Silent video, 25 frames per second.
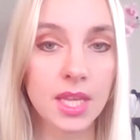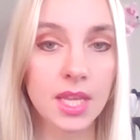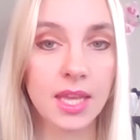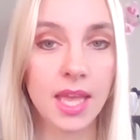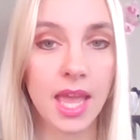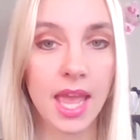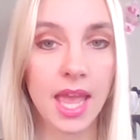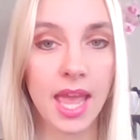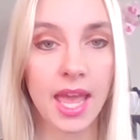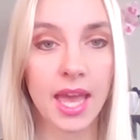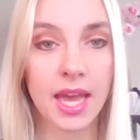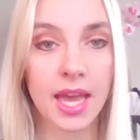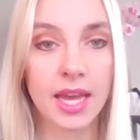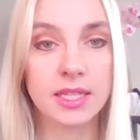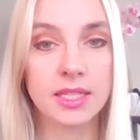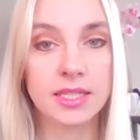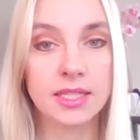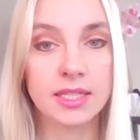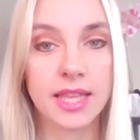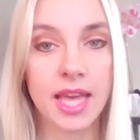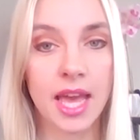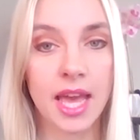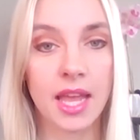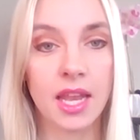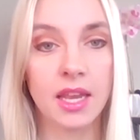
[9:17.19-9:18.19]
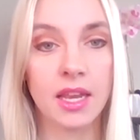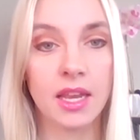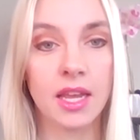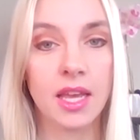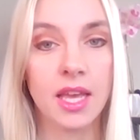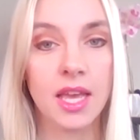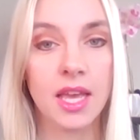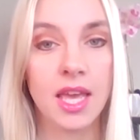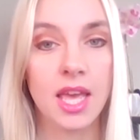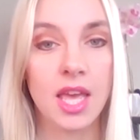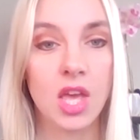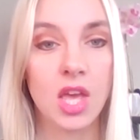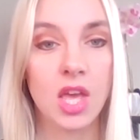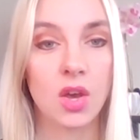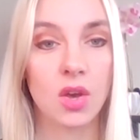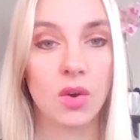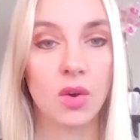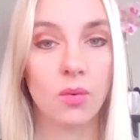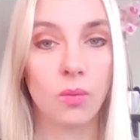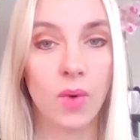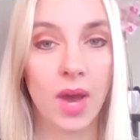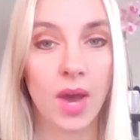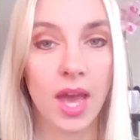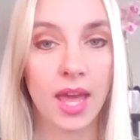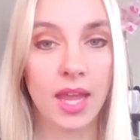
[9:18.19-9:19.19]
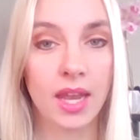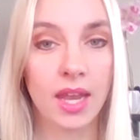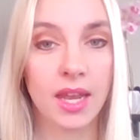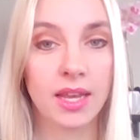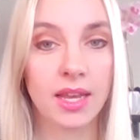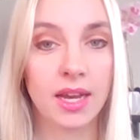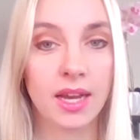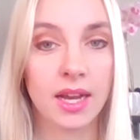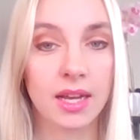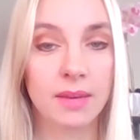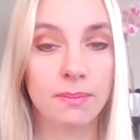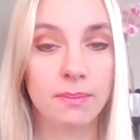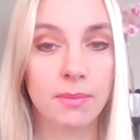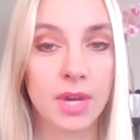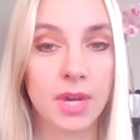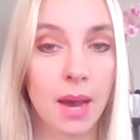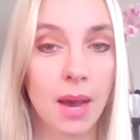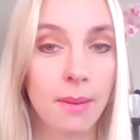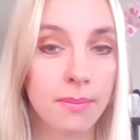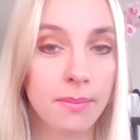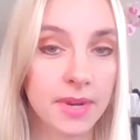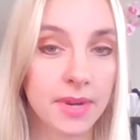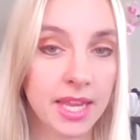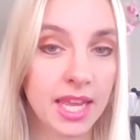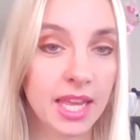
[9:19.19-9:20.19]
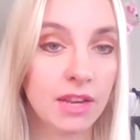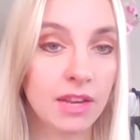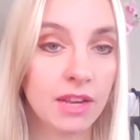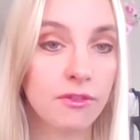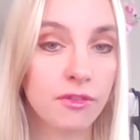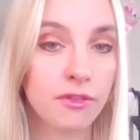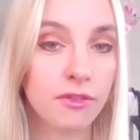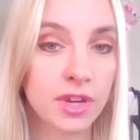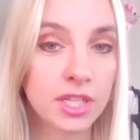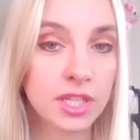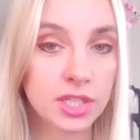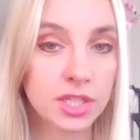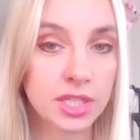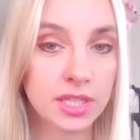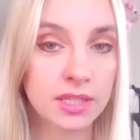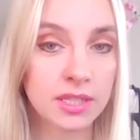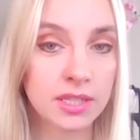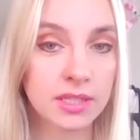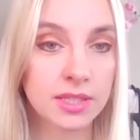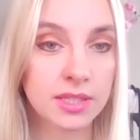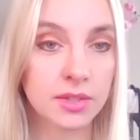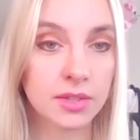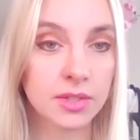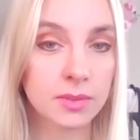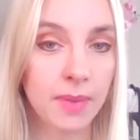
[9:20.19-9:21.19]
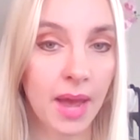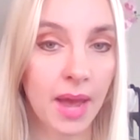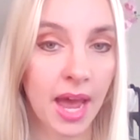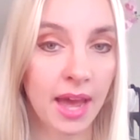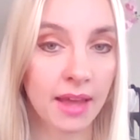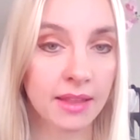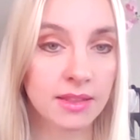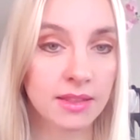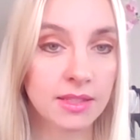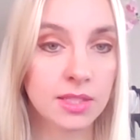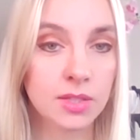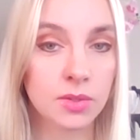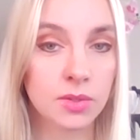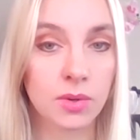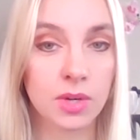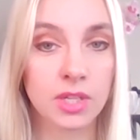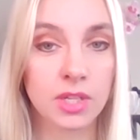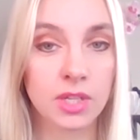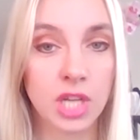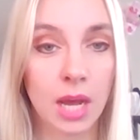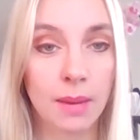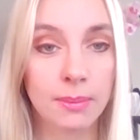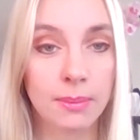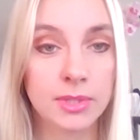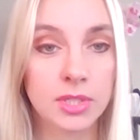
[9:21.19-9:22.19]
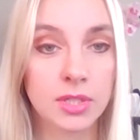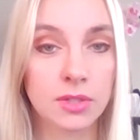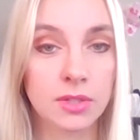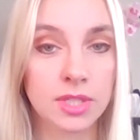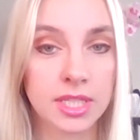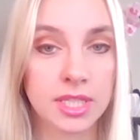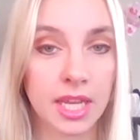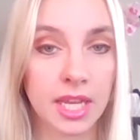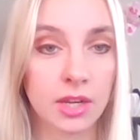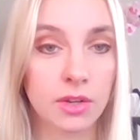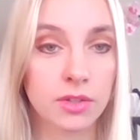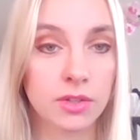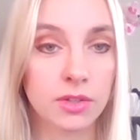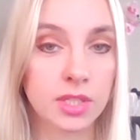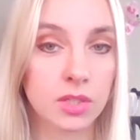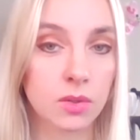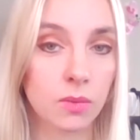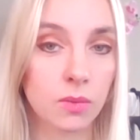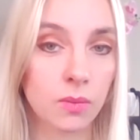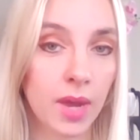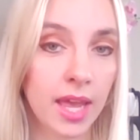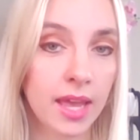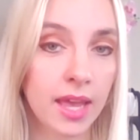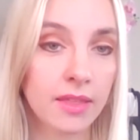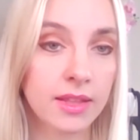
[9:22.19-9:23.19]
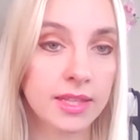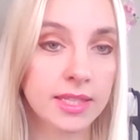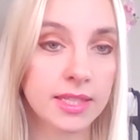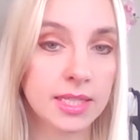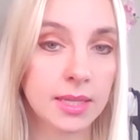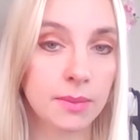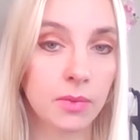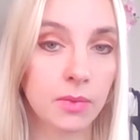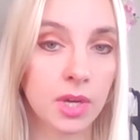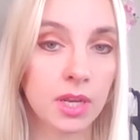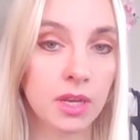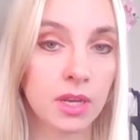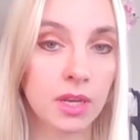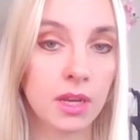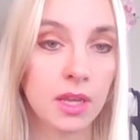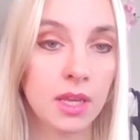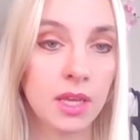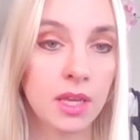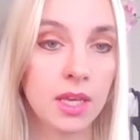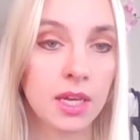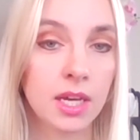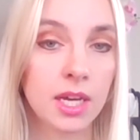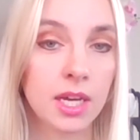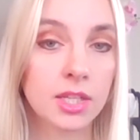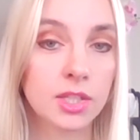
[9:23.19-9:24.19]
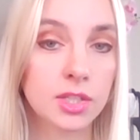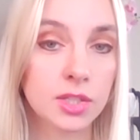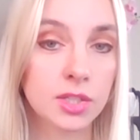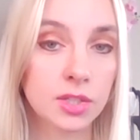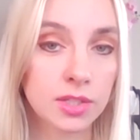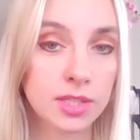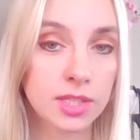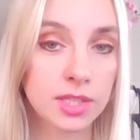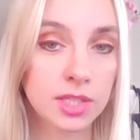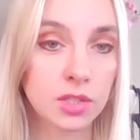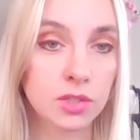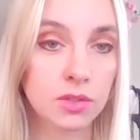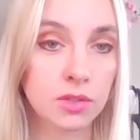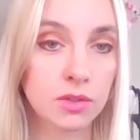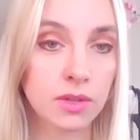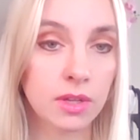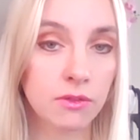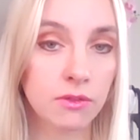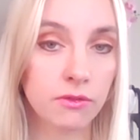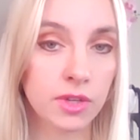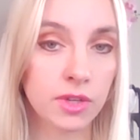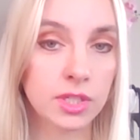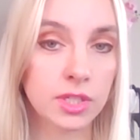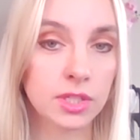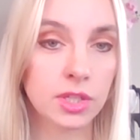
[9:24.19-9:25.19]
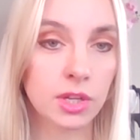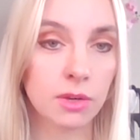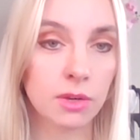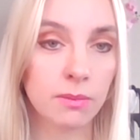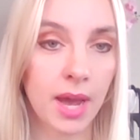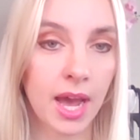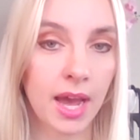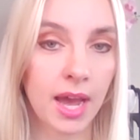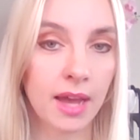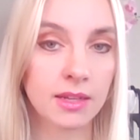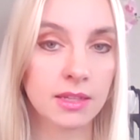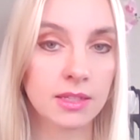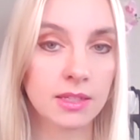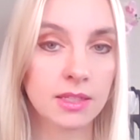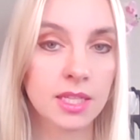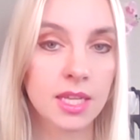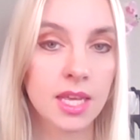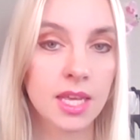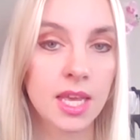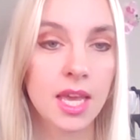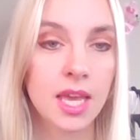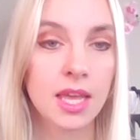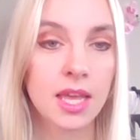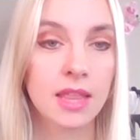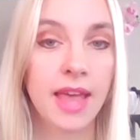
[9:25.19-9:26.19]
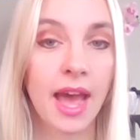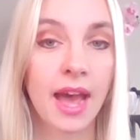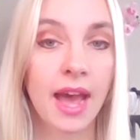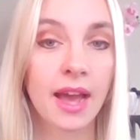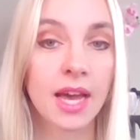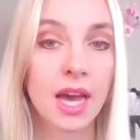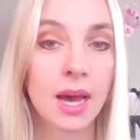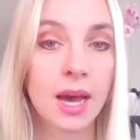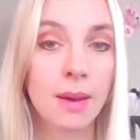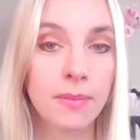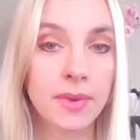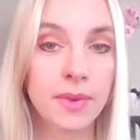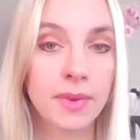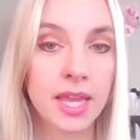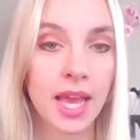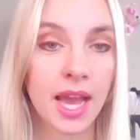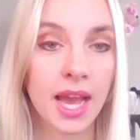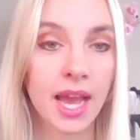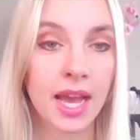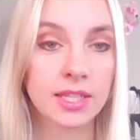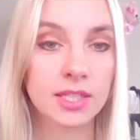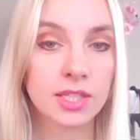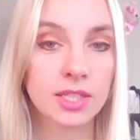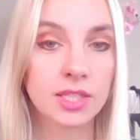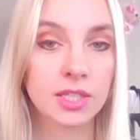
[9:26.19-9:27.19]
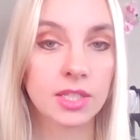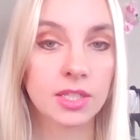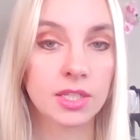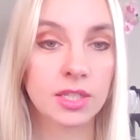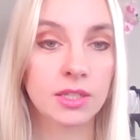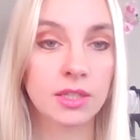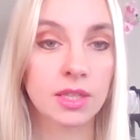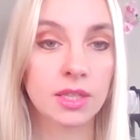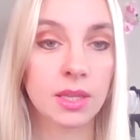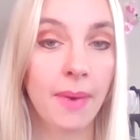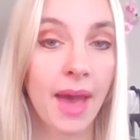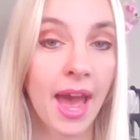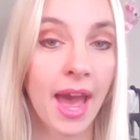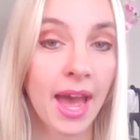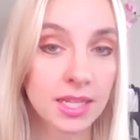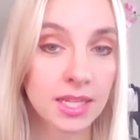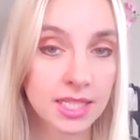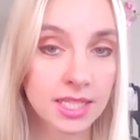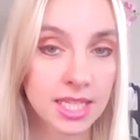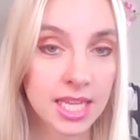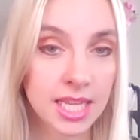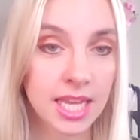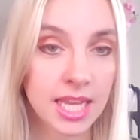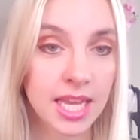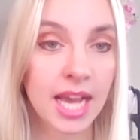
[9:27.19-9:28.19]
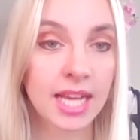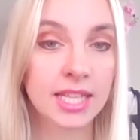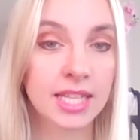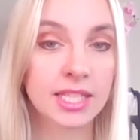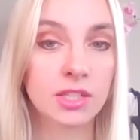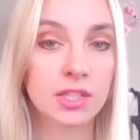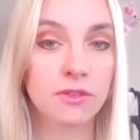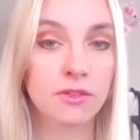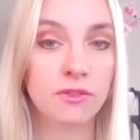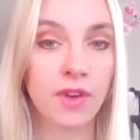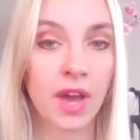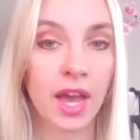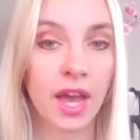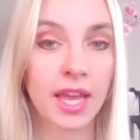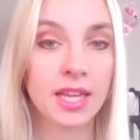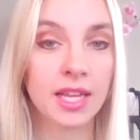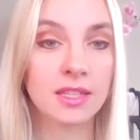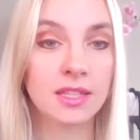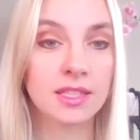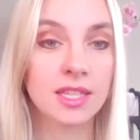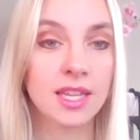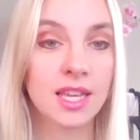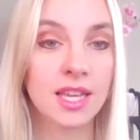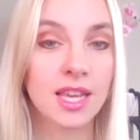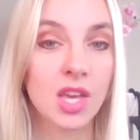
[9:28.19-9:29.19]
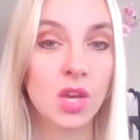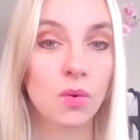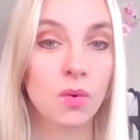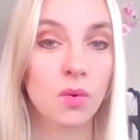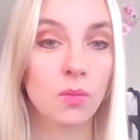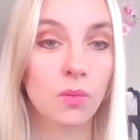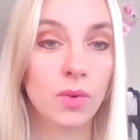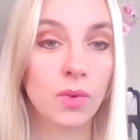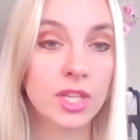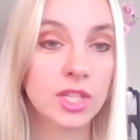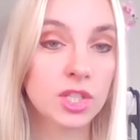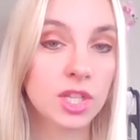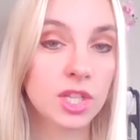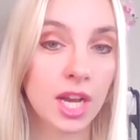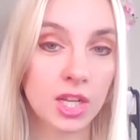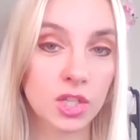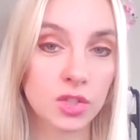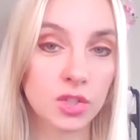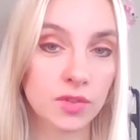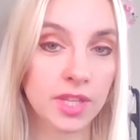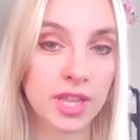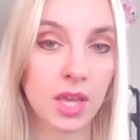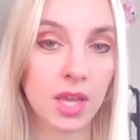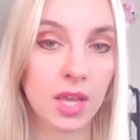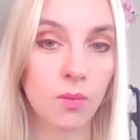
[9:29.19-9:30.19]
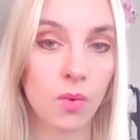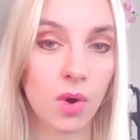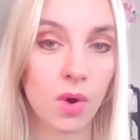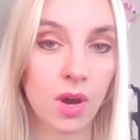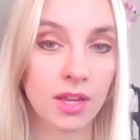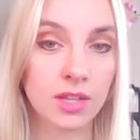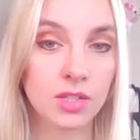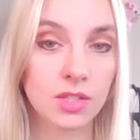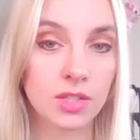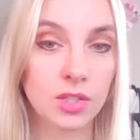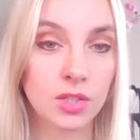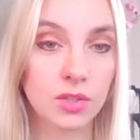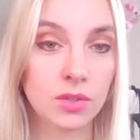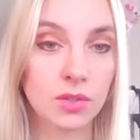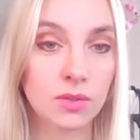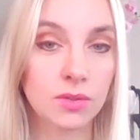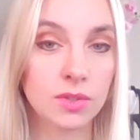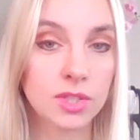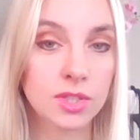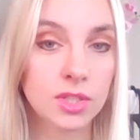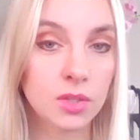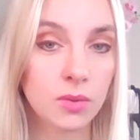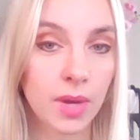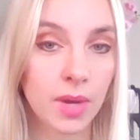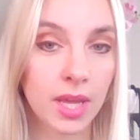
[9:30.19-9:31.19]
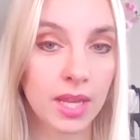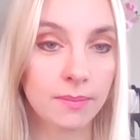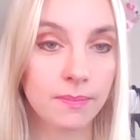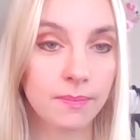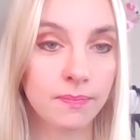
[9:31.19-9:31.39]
And then when a company infringes those patents or adopts those standards in a way that someone asserts to infringe their patent, that company the patentee has to find which country they want to sue in.